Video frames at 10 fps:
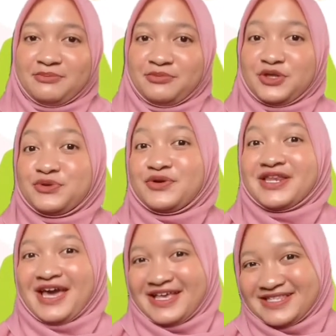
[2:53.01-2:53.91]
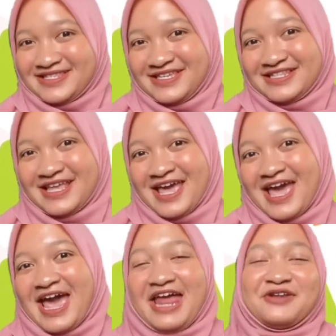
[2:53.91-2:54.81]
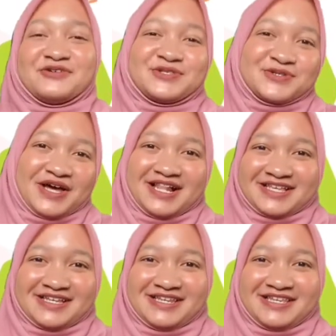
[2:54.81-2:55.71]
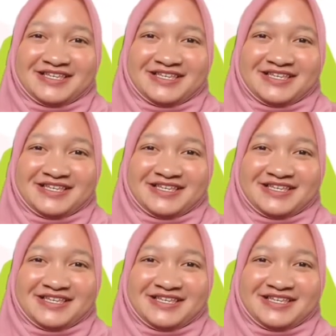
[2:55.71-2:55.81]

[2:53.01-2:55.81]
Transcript: between acid and also alkali.